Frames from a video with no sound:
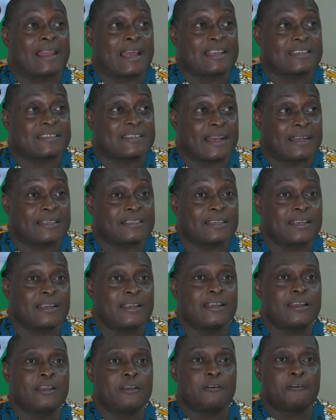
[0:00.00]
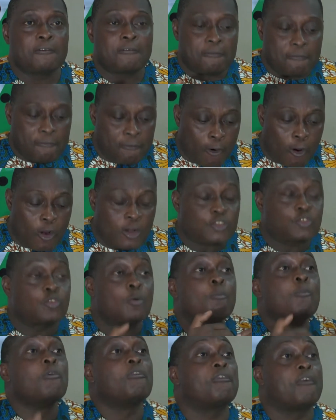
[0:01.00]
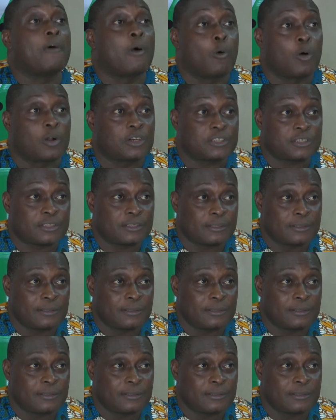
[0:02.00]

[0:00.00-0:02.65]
of the country. For us to move forward,